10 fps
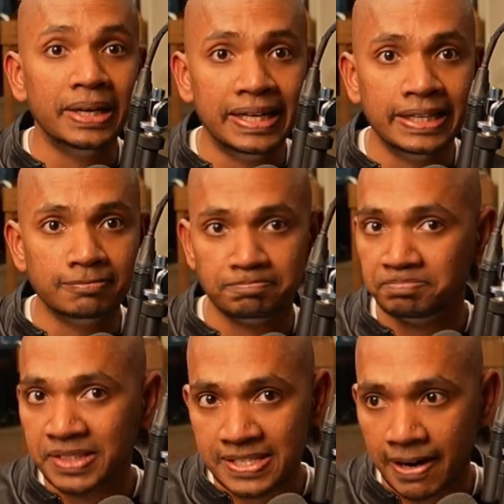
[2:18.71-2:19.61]

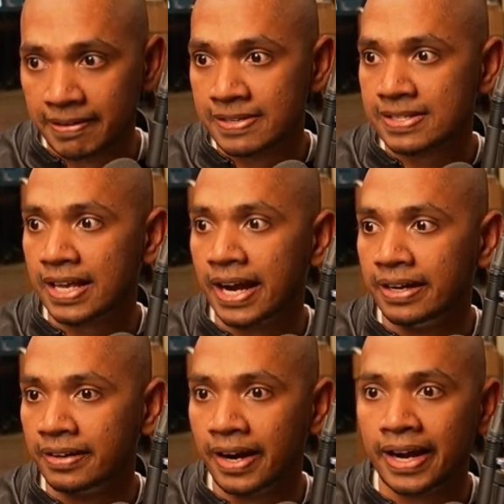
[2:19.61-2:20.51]
building this
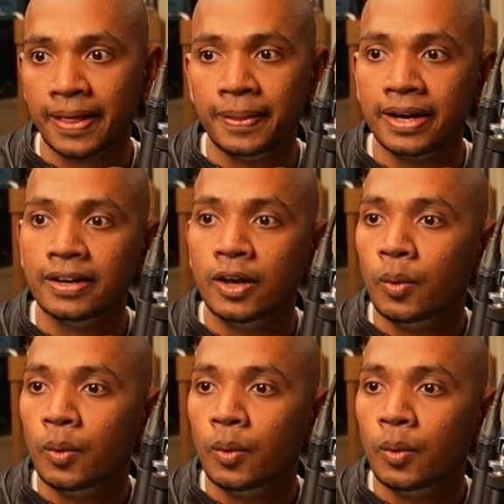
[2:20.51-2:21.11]
understanding, right? And then